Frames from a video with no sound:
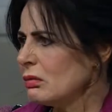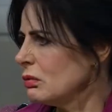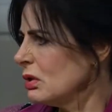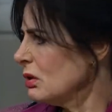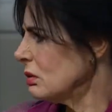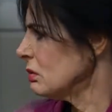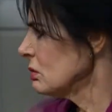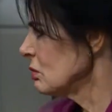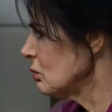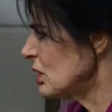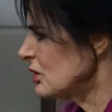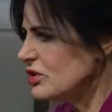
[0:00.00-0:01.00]
Well,
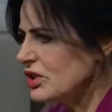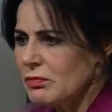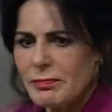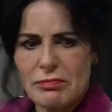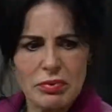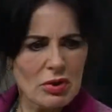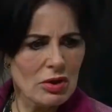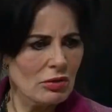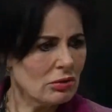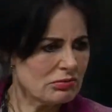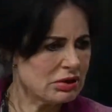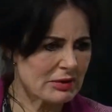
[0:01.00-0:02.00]
what if she
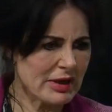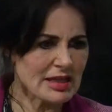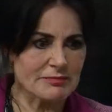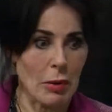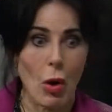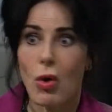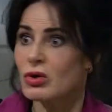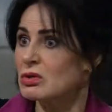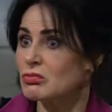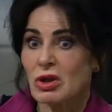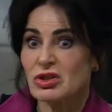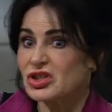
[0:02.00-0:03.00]
gets bored
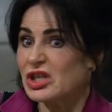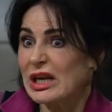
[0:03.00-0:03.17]
and wants to